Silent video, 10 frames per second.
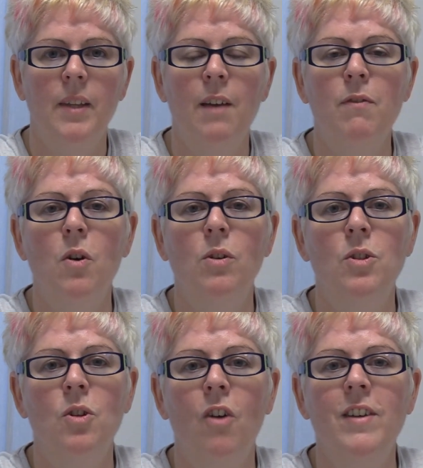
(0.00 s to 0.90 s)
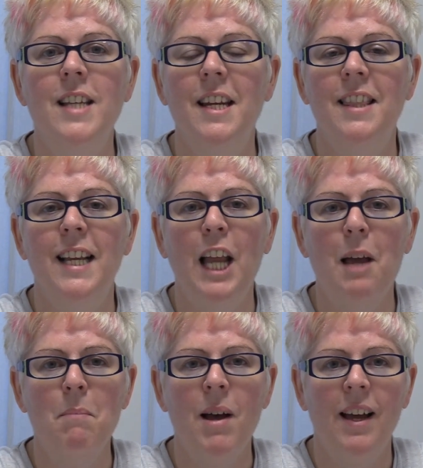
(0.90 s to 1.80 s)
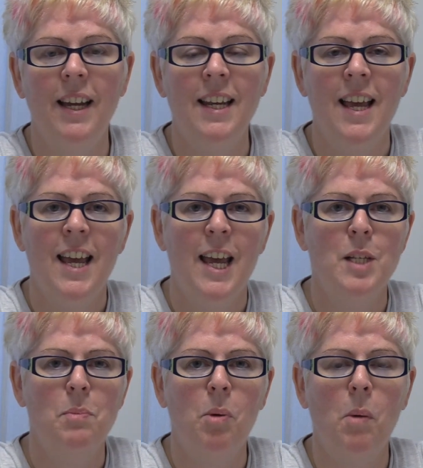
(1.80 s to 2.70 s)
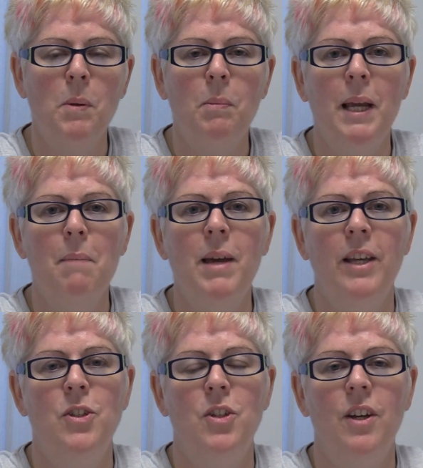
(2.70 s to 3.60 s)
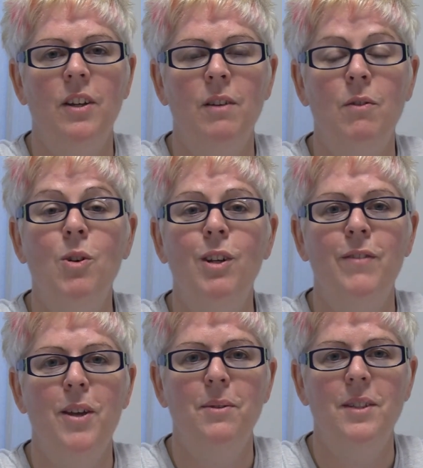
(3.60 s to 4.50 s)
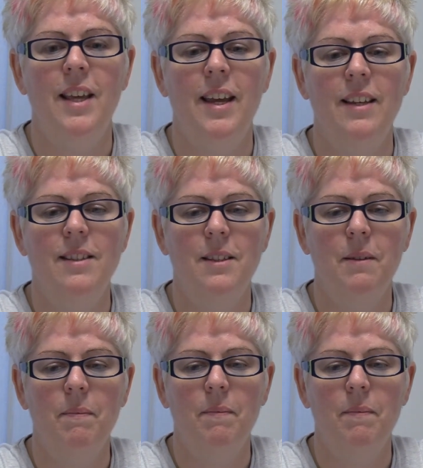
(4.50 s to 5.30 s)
If your story is anything like mine, it's probably a mixture of all of those things.